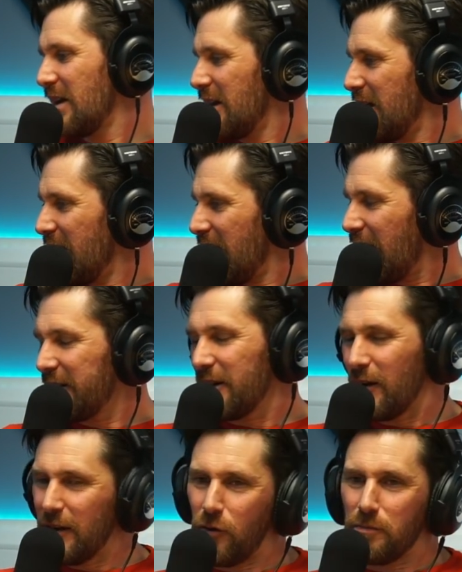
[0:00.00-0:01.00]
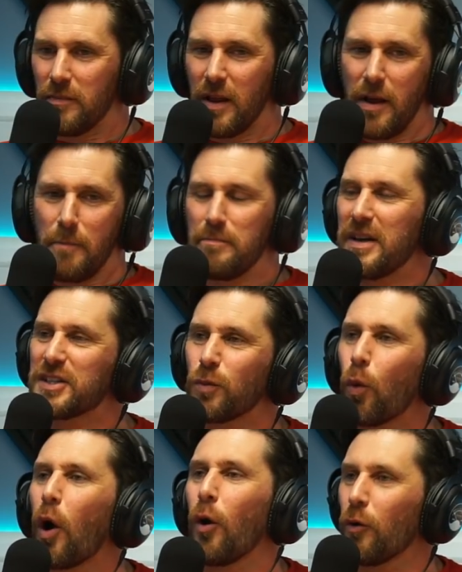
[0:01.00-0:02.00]
I don't know, little Miss
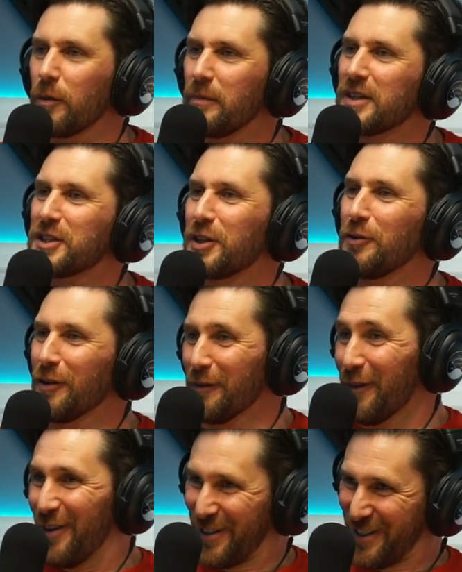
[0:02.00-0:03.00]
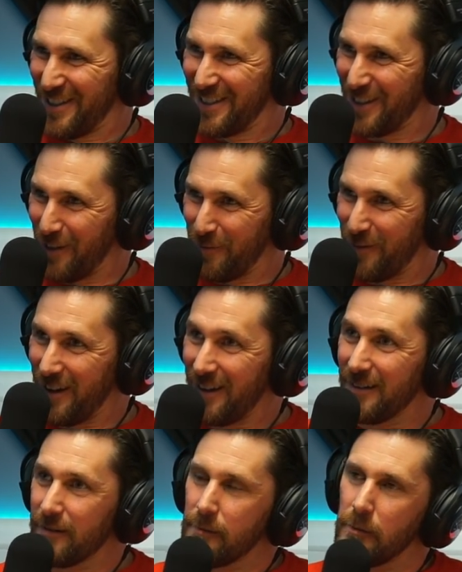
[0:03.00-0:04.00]
World, Miss Universe type
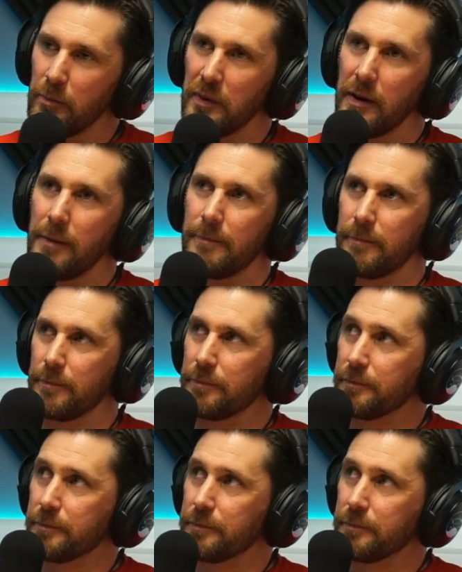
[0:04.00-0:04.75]
thing, but